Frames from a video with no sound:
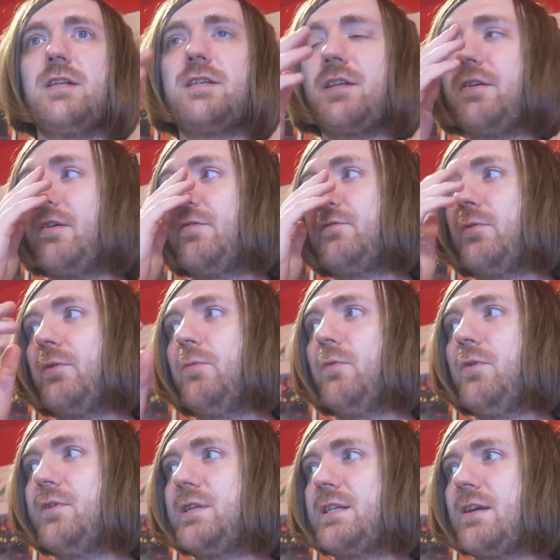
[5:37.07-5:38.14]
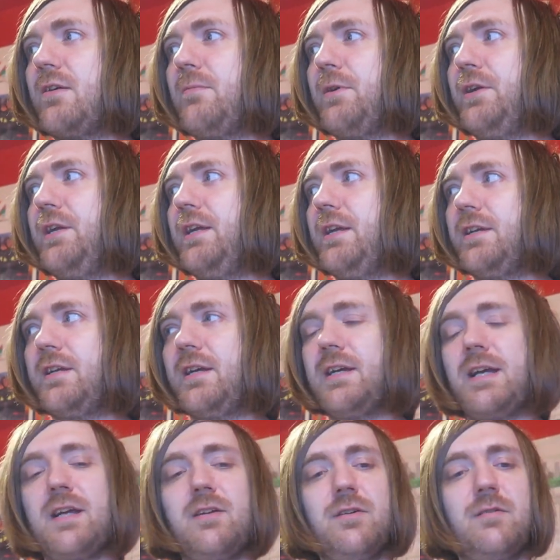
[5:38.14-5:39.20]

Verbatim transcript: And so they're off to an award ceremony and again